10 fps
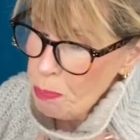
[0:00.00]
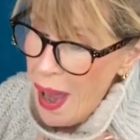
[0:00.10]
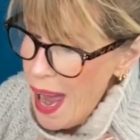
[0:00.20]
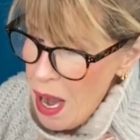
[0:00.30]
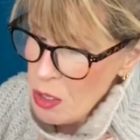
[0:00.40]

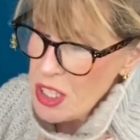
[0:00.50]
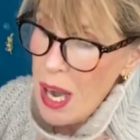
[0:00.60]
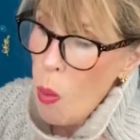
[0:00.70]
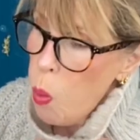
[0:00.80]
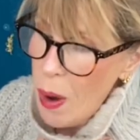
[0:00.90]
pounds
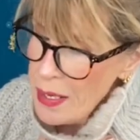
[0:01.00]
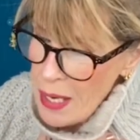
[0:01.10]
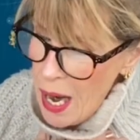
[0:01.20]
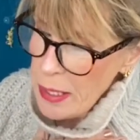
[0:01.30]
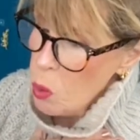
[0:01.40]
a one
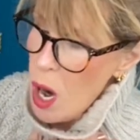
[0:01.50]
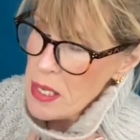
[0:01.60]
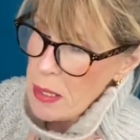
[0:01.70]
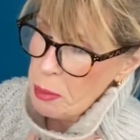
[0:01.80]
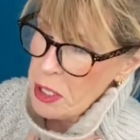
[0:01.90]
night. Why is
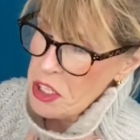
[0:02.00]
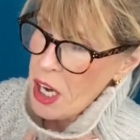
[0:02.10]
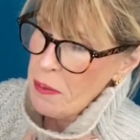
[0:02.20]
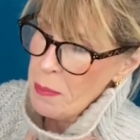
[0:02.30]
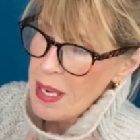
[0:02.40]
the British
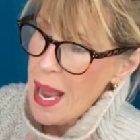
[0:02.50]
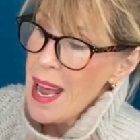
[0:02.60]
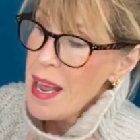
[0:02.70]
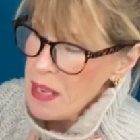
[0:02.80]
government and the